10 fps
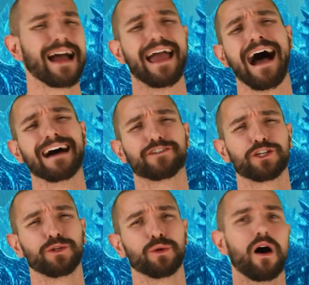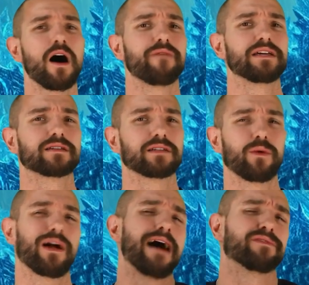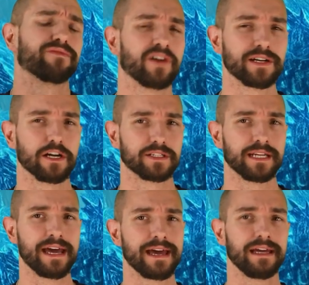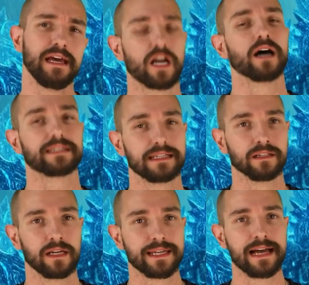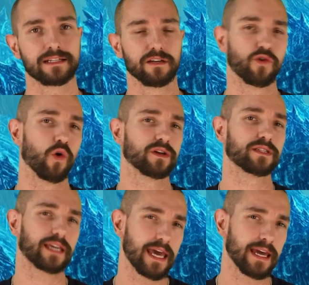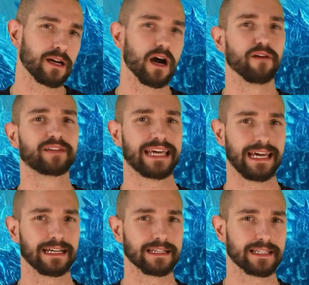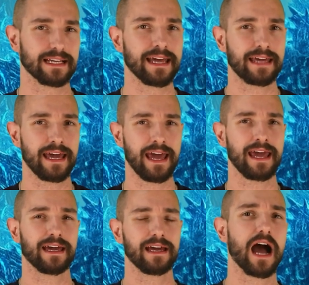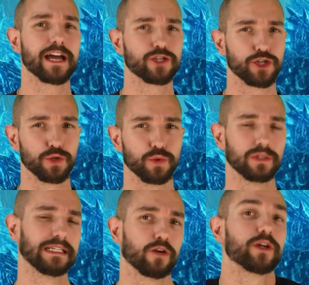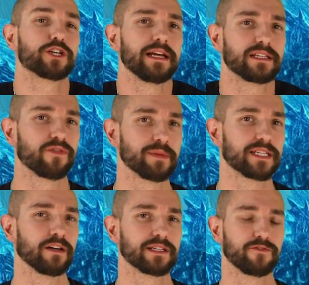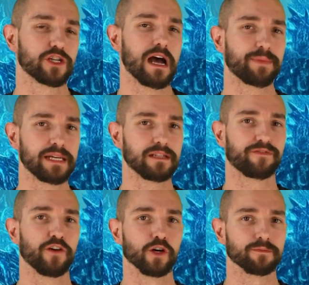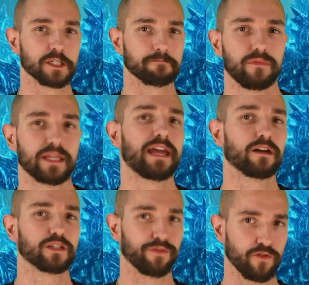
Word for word: I had to, obviously, we're having fun here today. Godzilla, yes, of course, the king of kings, aka kaiju, originates from a series of Japanese films. The character